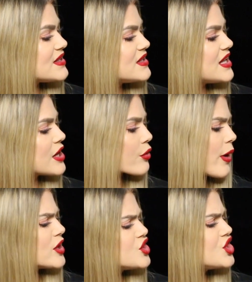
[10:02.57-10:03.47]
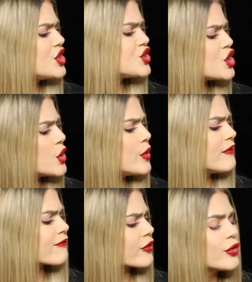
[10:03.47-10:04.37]
is the crunchy,
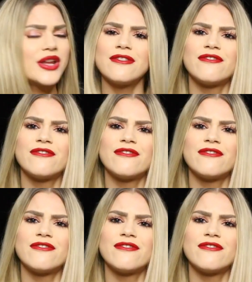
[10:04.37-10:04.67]
chewy, fruity